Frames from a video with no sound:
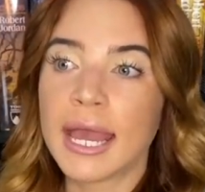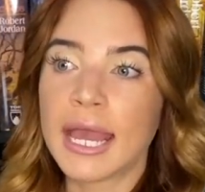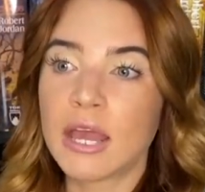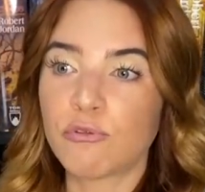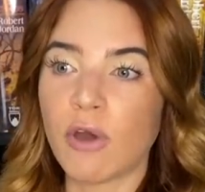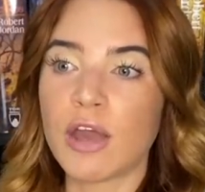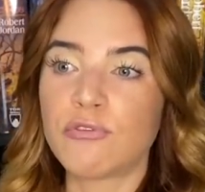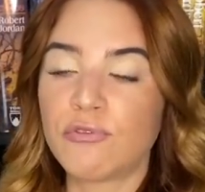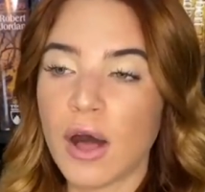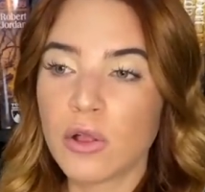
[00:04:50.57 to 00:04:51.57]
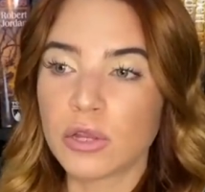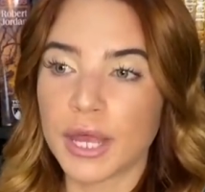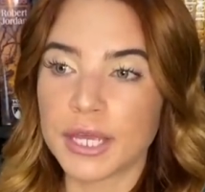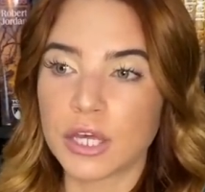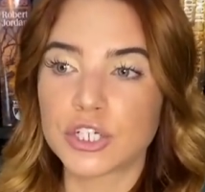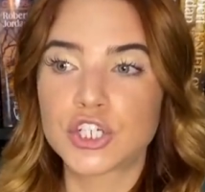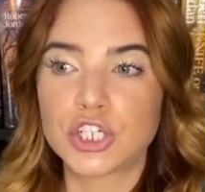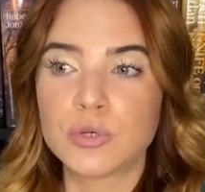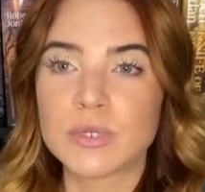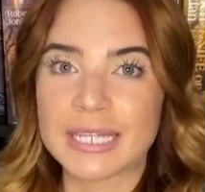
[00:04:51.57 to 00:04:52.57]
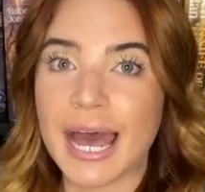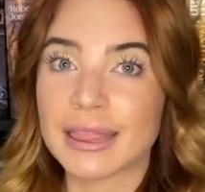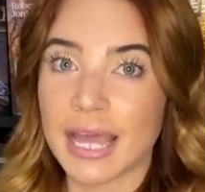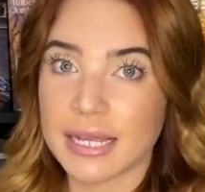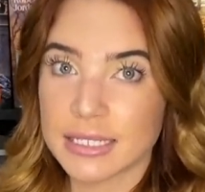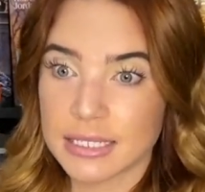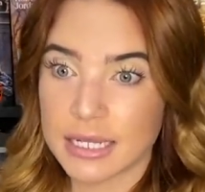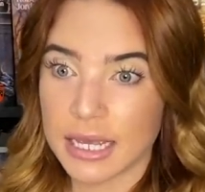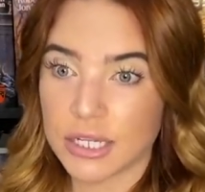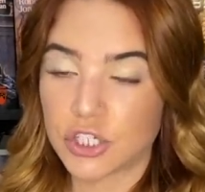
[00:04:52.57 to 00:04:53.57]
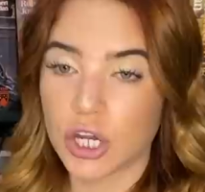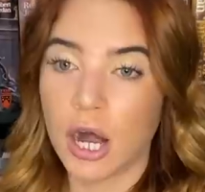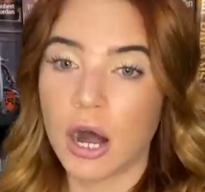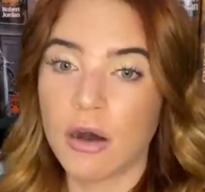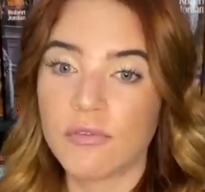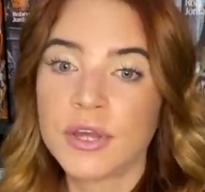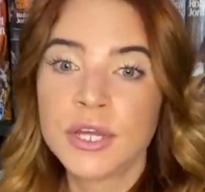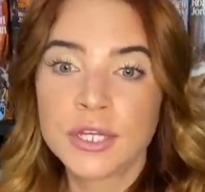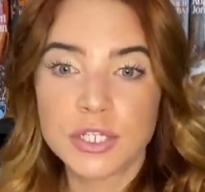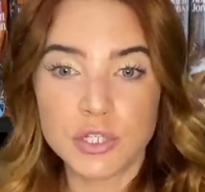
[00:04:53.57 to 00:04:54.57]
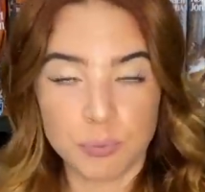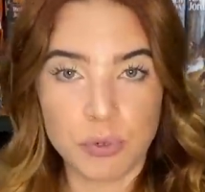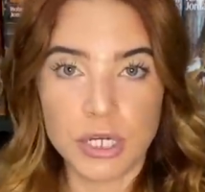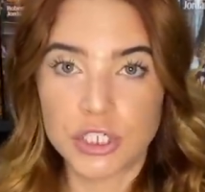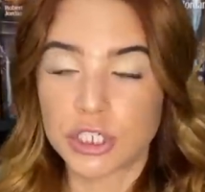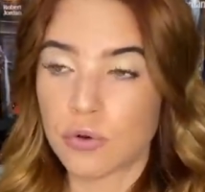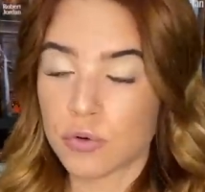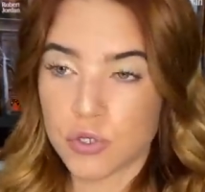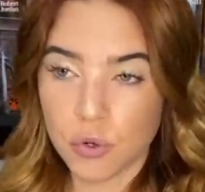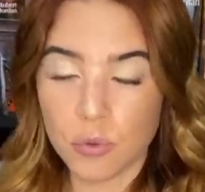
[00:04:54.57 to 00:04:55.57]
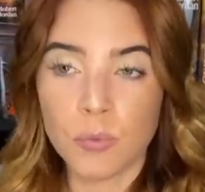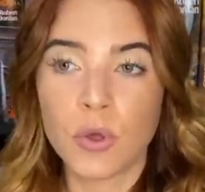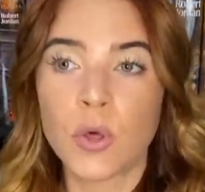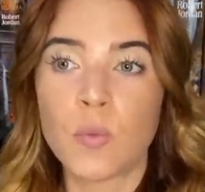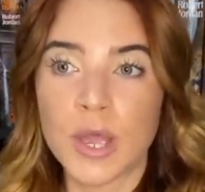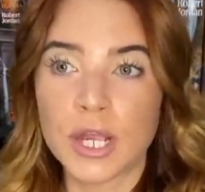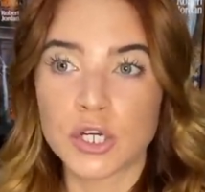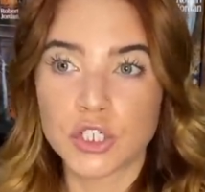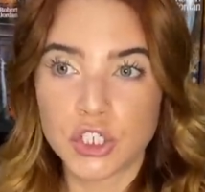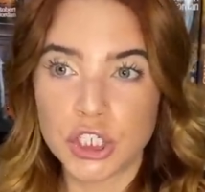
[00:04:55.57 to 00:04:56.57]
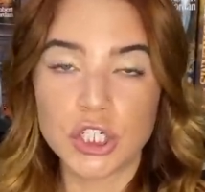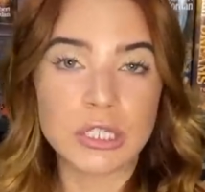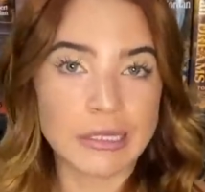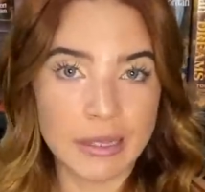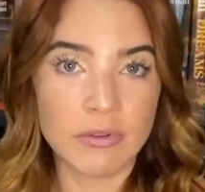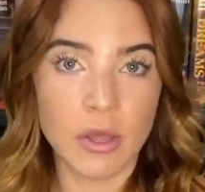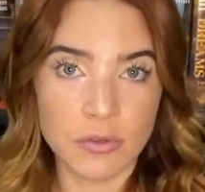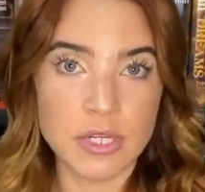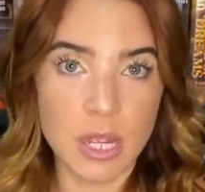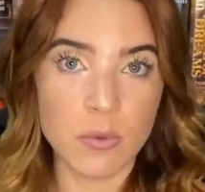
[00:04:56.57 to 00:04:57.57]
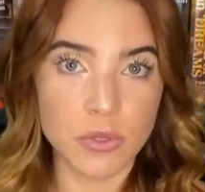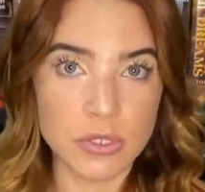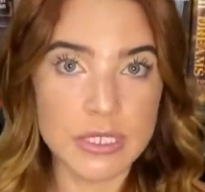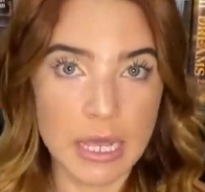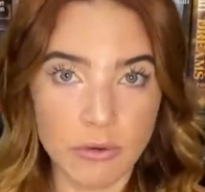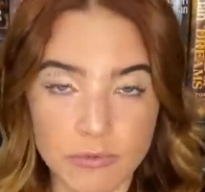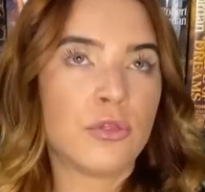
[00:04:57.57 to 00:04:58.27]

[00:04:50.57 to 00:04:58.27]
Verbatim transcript: if I felt like she was at that stage of depression or turmoil where she couldn't live another day with herself.